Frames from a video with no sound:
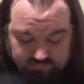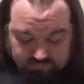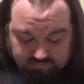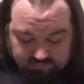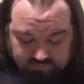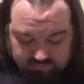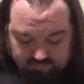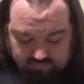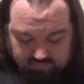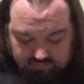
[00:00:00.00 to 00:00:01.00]

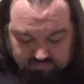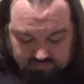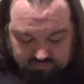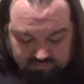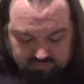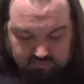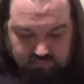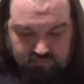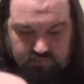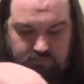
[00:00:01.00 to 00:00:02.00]

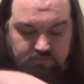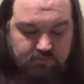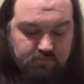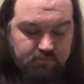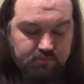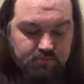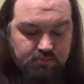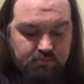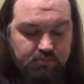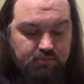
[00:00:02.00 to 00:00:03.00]

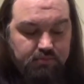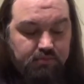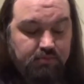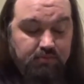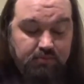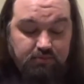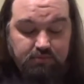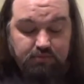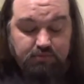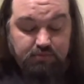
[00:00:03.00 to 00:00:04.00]

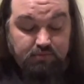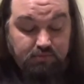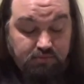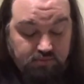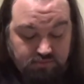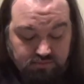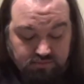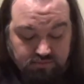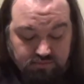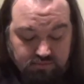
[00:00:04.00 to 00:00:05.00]

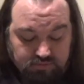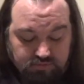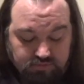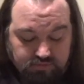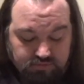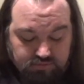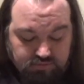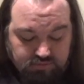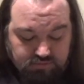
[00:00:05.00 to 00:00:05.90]
No one is speaking in this clip.